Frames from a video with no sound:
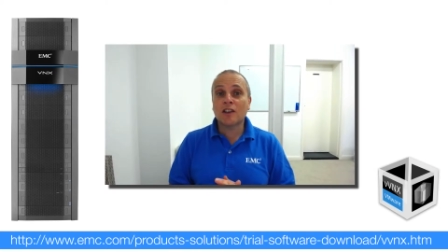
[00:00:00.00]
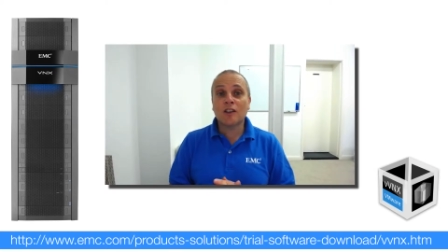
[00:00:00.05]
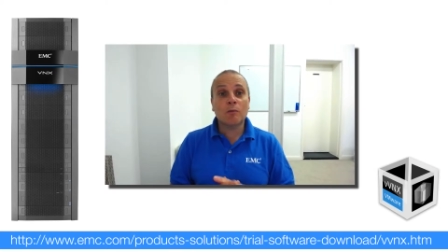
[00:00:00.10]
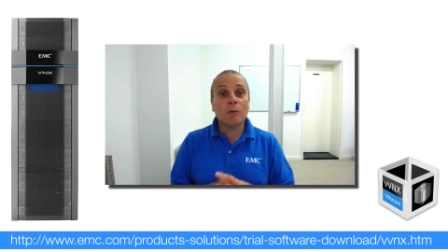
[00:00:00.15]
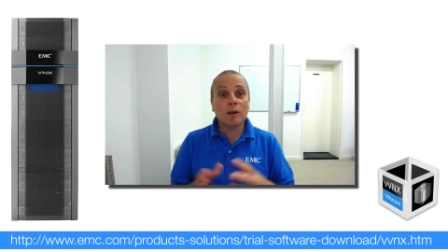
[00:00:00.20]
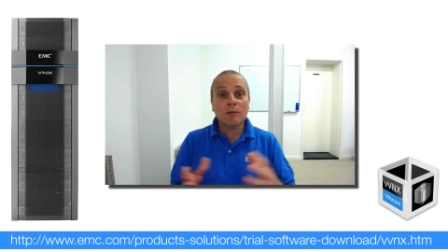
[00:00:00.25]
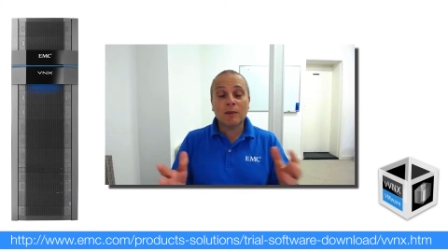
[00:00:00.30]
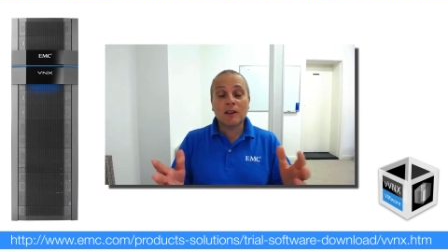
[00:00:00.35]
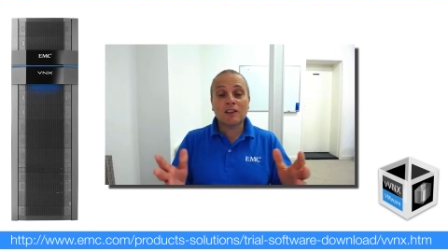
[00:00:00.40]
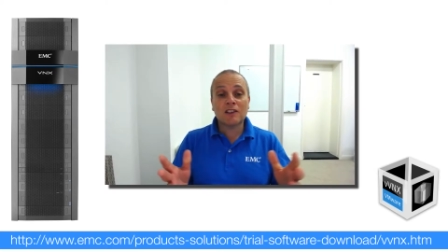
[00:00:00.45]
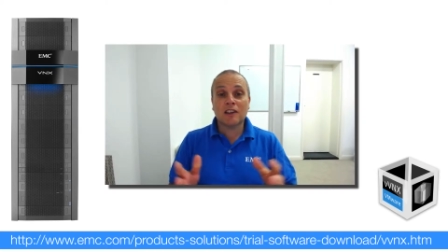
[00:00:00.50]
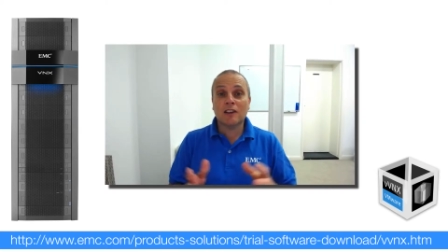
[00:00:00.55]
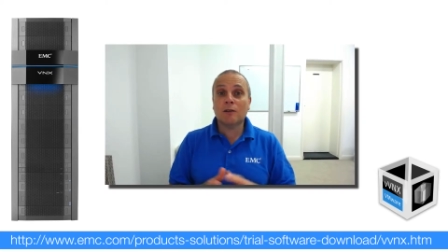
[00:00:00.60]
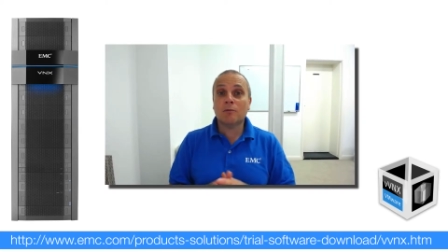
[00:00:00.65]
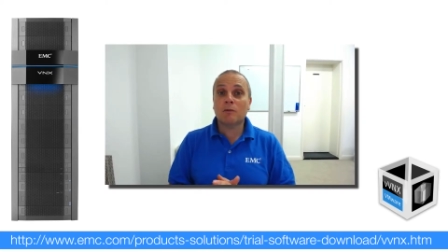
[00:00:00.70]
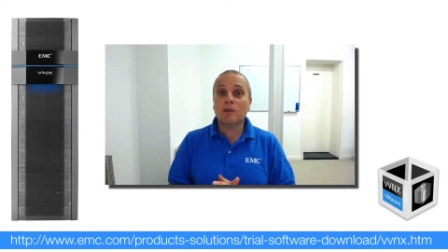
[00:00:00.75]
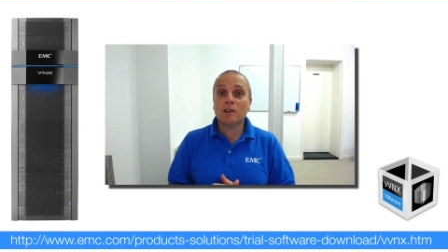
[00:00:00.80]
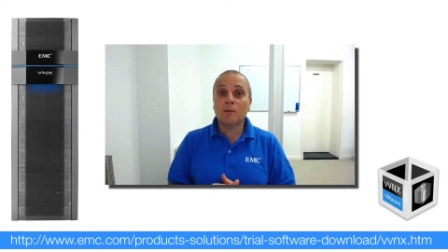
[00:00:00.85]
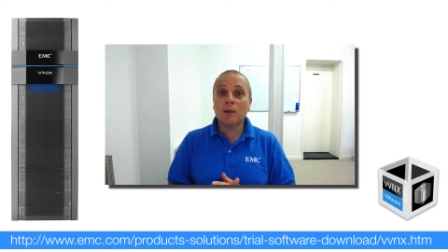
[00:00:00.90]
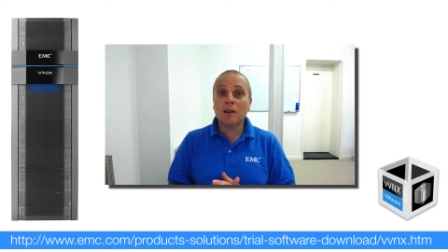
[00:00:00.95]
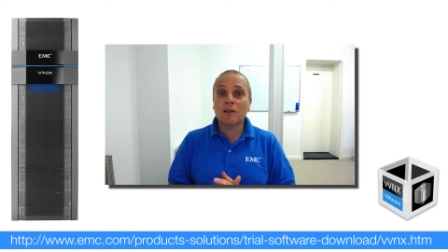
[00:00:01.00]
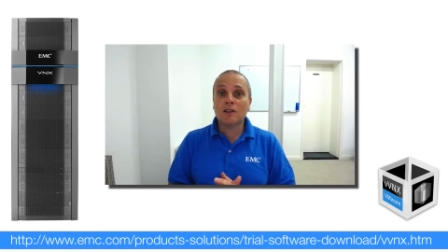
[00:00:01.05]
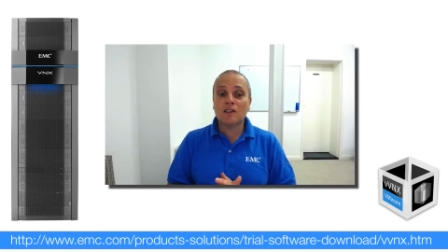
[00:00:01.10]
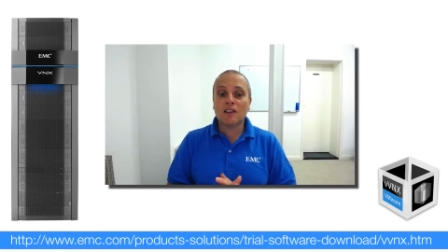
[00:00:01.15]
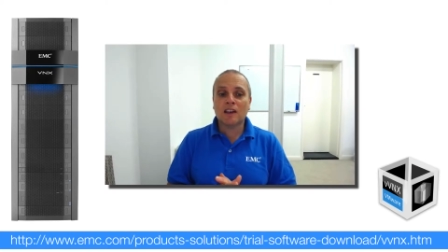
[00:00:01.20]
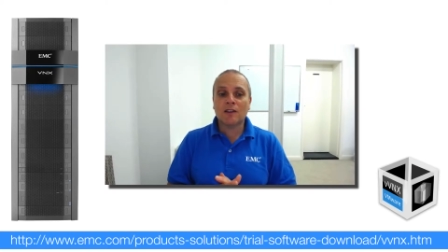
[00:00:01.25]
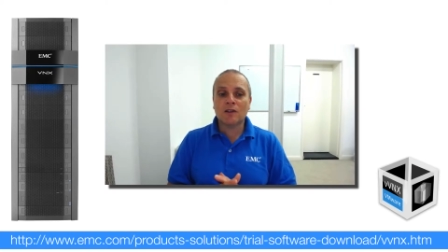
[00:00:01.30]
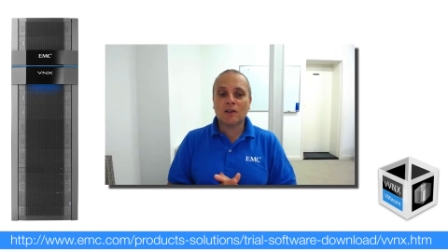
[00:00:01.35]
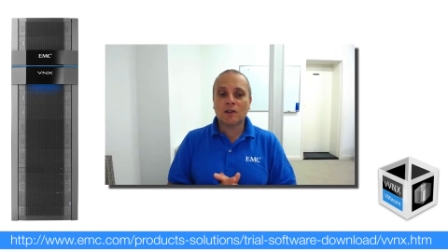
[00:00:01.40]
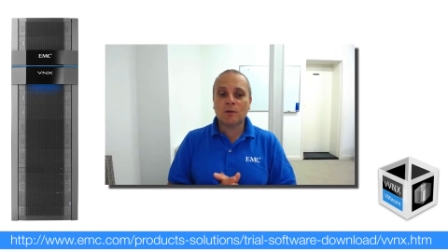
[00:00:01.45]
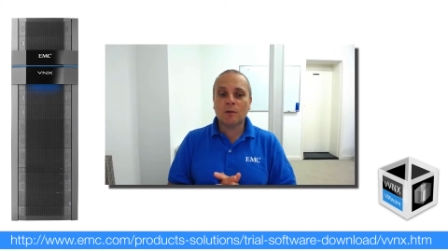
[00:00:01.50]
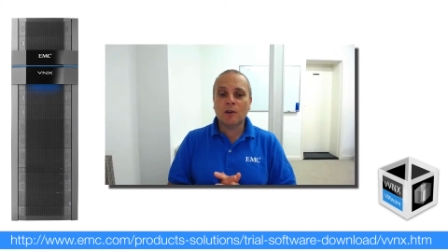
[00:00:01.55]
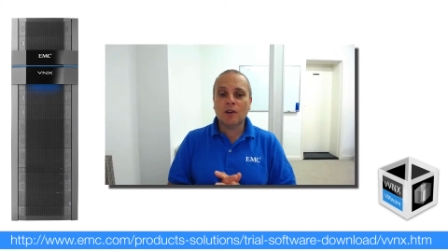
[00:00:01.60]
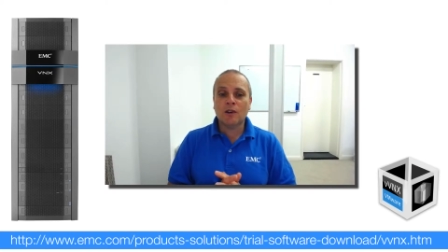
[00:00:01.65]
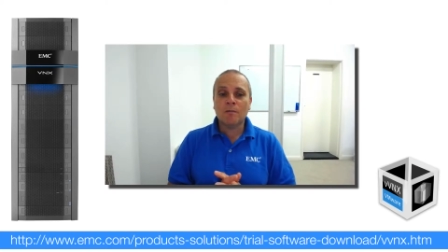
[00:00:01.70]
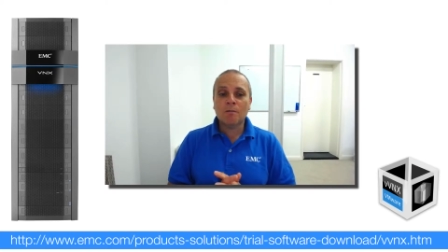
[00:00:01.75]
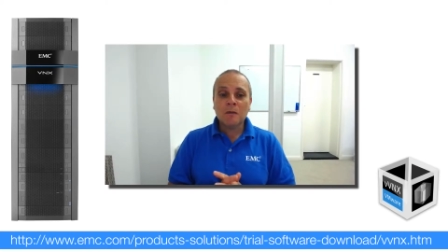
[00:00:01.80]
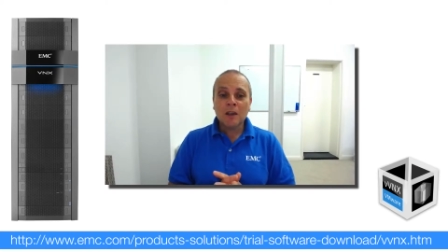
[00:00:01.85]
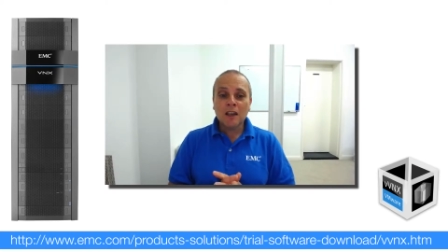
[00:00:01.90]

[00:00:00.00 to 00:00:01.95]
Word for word: You might be able to help some others out as well.